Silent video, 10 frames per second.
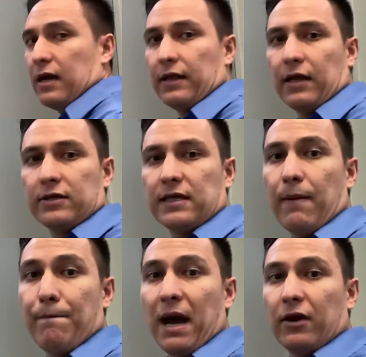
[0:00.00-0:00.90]
And then I'll
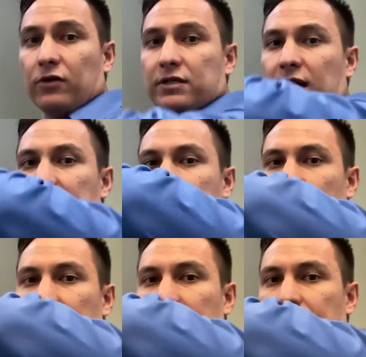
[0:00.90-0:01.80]
say manos
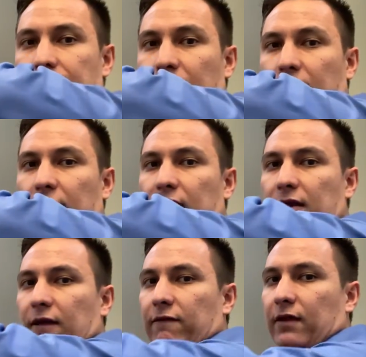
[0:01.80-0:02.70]
así, right?
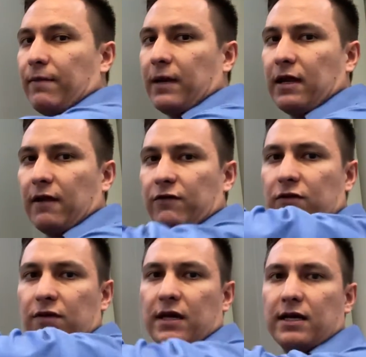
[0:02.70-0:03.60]
Depending on if you
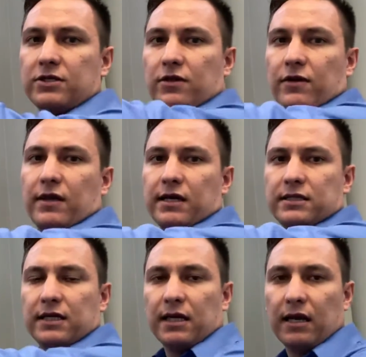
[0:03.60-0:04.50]
do this or
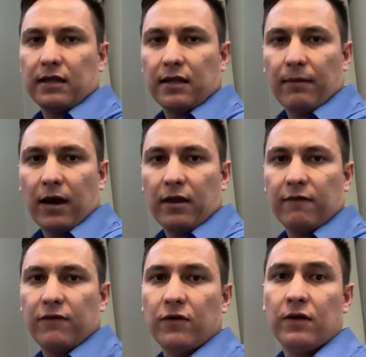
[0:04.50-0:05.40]
this to get them out of
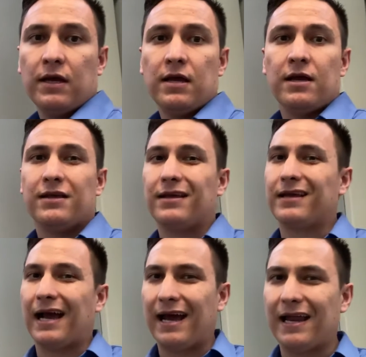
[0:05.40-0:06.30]
the view, you
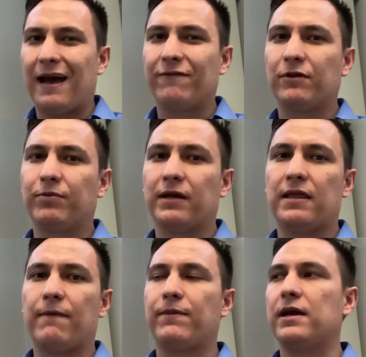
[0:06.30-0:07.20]
kind of have to play
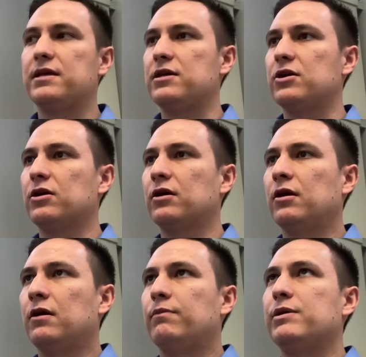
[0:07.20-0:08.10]
that by ear,
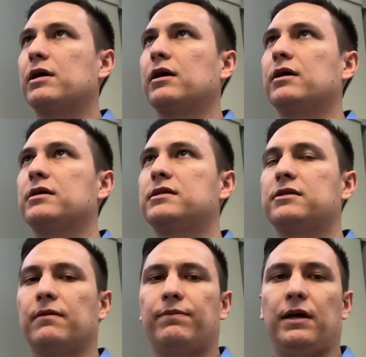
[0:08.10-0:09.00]
because
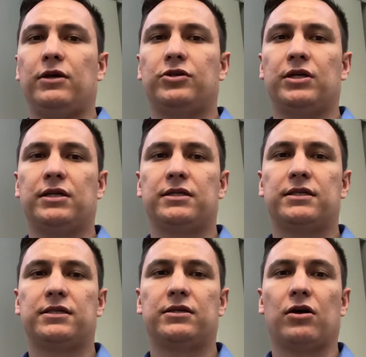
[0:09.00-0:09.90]
some
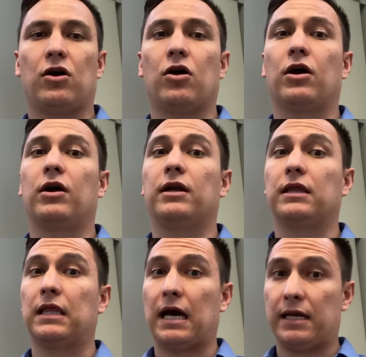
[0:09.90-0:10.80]
patients are in a
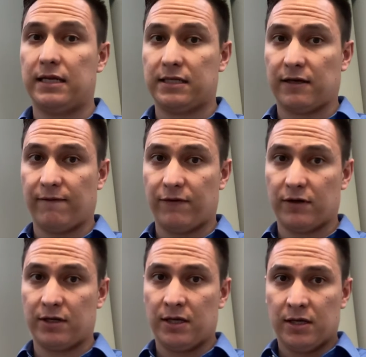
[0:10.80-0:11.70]
lot of discomfort.